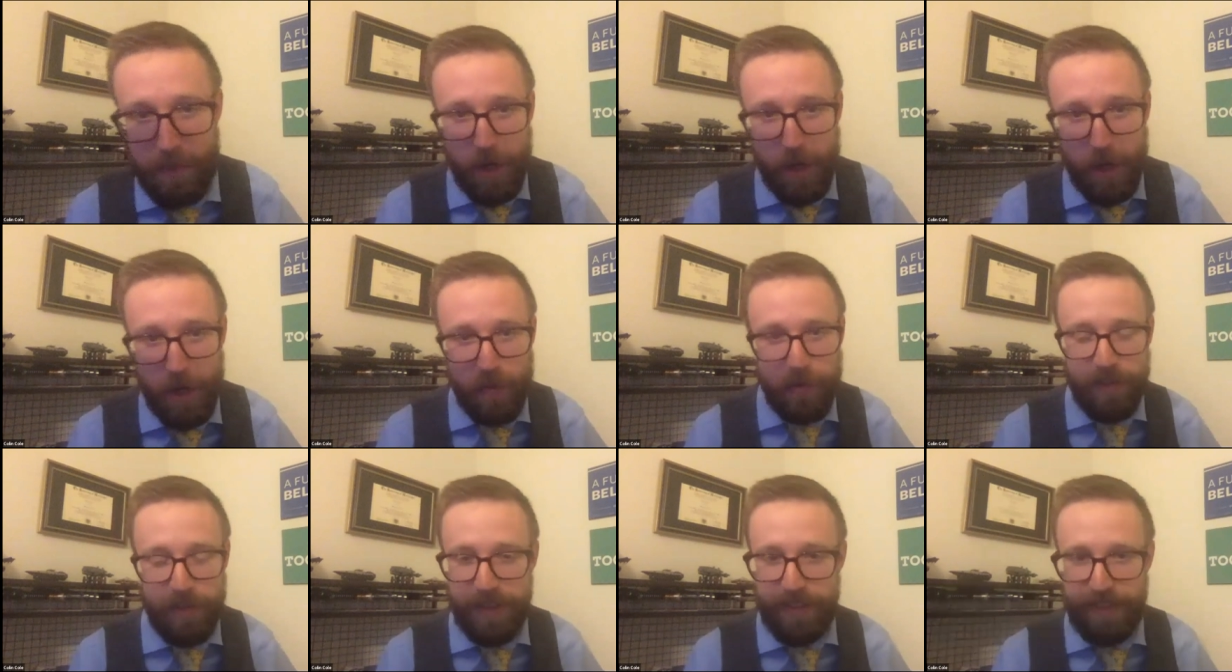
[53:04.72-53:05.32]

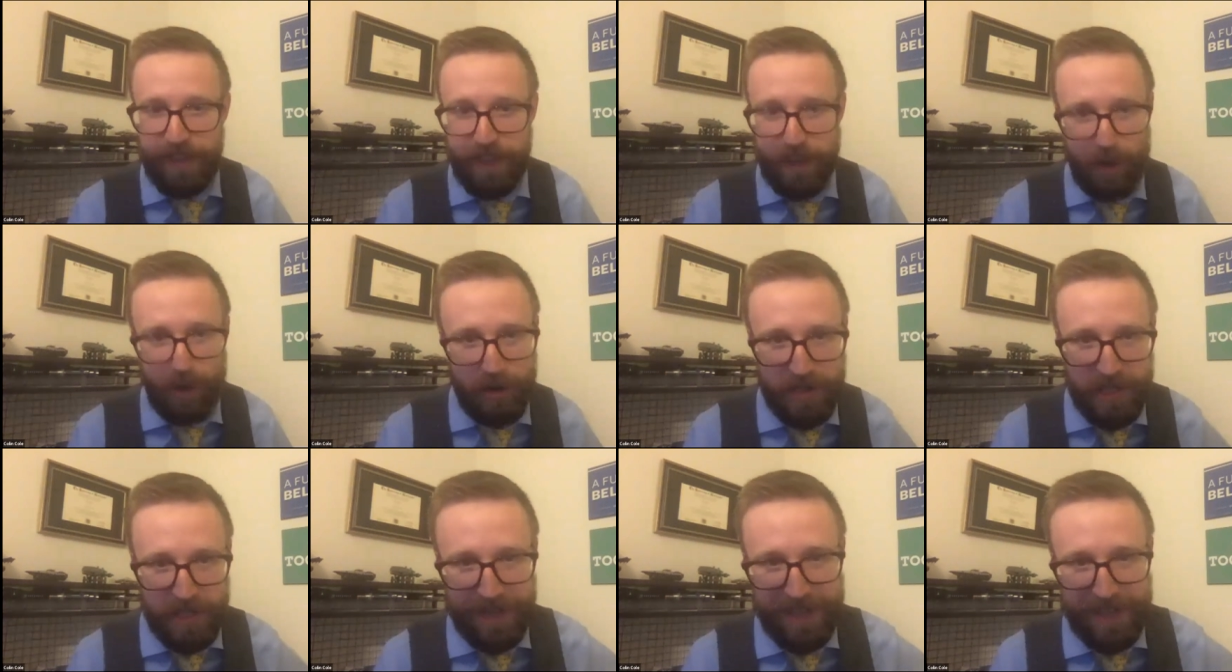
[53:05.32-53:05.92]
over, they think
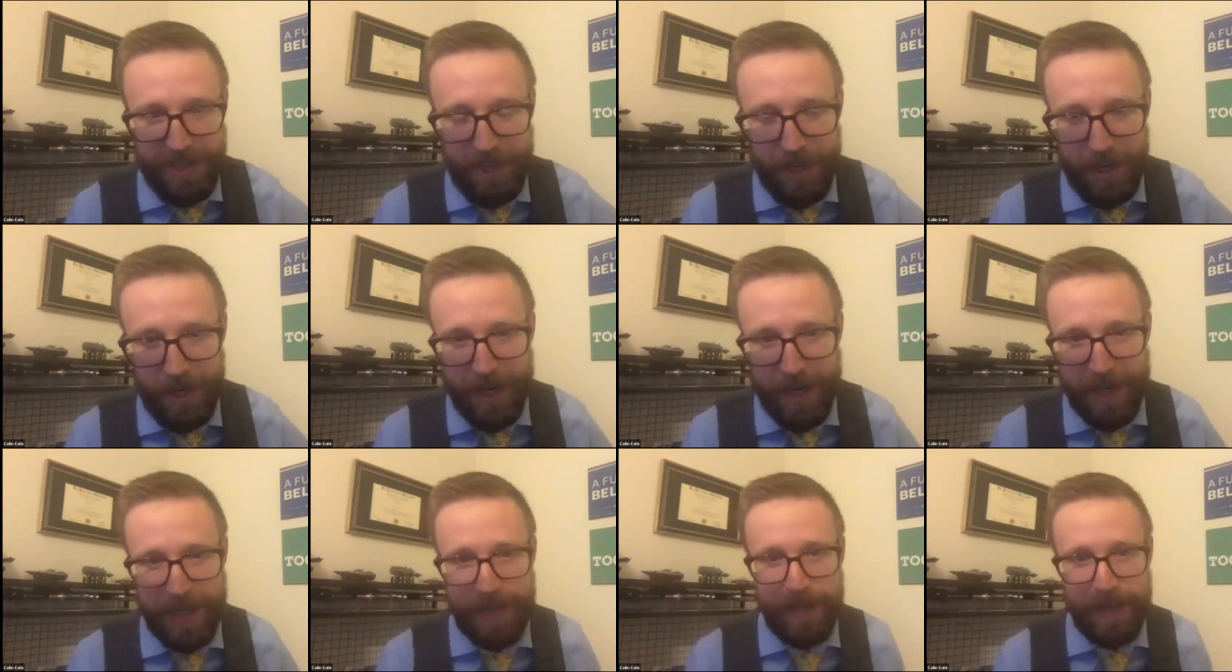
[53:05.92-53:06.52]
RCV is a good
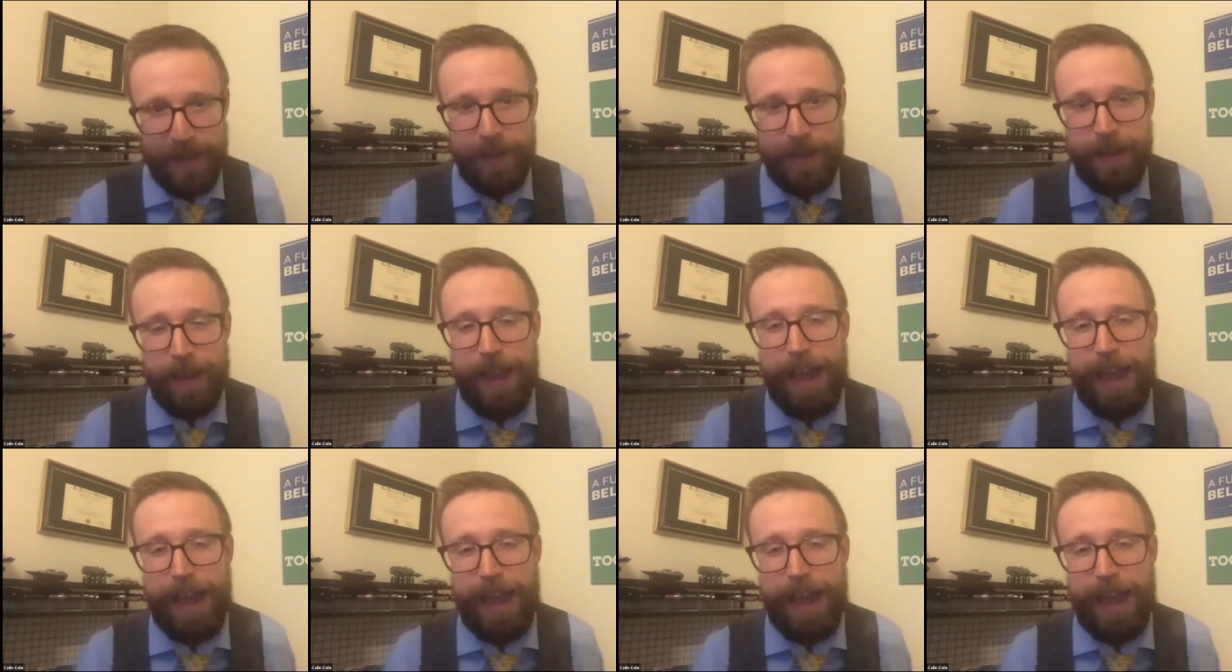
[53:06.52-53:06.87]
idea.